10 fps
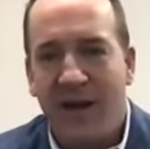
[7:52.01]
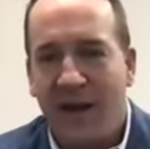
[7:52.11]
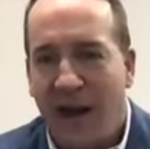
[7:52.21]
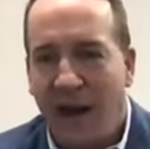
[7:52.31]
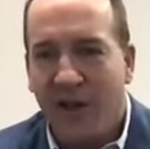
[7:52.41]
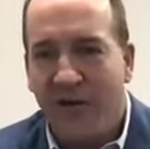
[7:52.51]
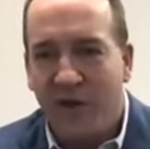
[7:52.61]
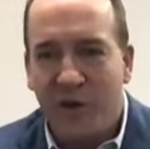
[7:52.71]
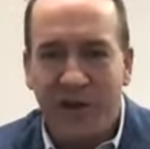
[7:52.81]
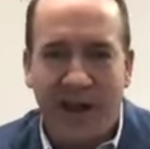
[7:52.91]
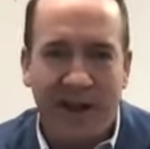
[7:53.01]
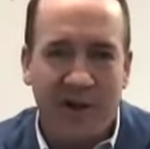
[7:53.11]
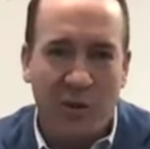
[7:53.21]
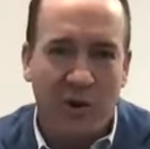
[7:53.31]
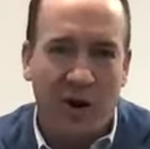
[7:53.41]
I love doing that.
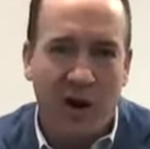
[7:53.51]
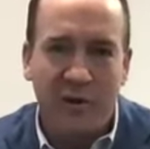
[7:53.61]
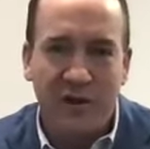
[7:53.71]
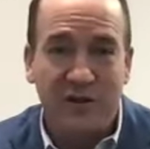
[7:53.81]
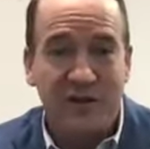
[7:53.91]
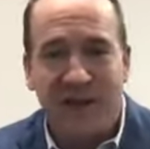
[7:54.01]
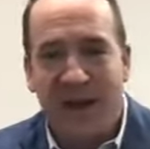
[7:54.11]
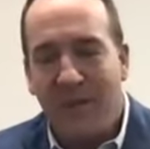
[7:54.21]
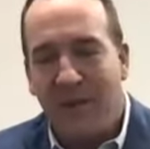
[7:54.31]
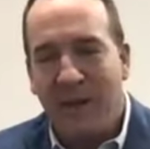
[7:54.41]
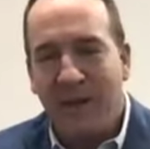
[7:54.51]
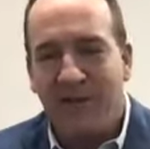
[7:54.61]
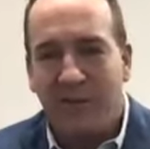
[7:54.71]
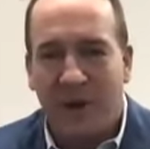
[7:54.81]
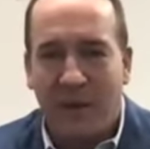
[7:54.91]
Omaha produces that, but I'm
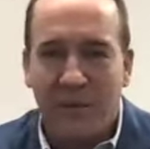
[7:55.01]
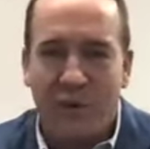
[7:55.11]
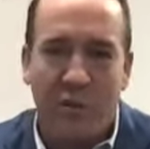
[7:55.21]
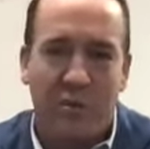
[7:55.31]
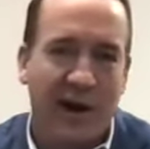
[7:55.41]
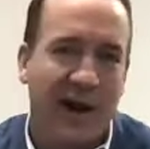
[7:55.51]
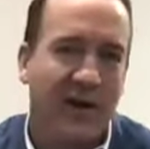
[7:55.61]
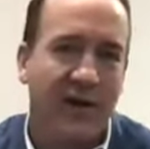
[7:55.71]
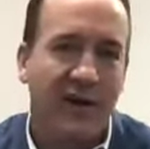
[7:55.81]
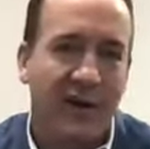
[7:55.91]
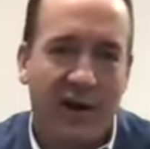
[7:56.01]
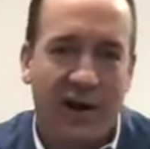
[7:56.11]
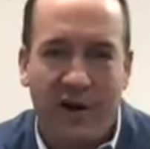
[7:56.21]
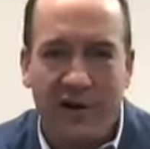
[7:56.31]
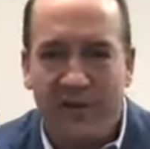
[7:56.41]
even probably more proud
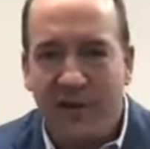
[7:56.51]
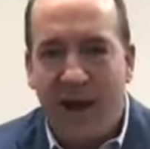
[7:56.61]
of